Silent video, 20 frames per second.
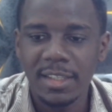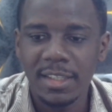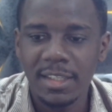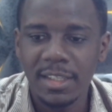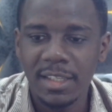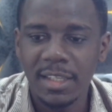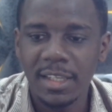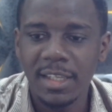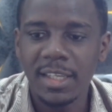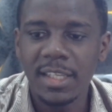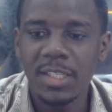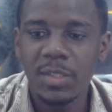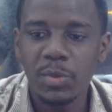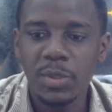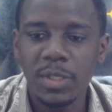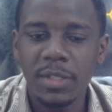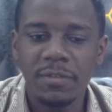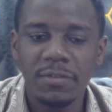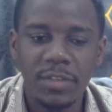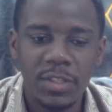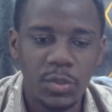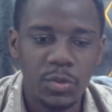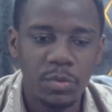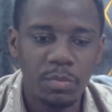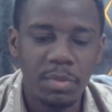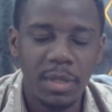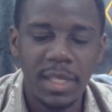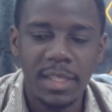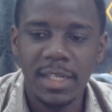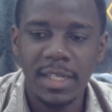he is really fit to
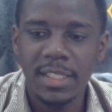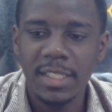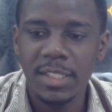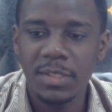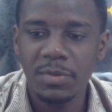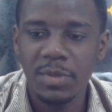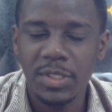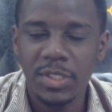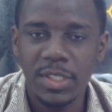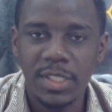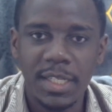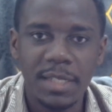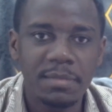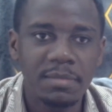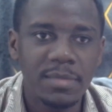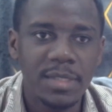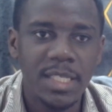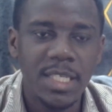play. That is Rhys James.